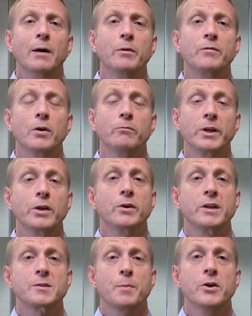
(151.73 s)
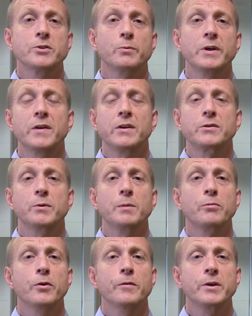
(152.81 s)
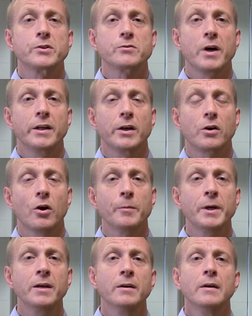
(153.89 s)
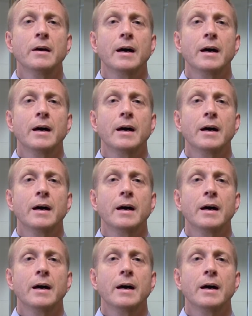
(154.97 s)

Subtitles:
We've got really good exposure, we think, to an improving Australian economy.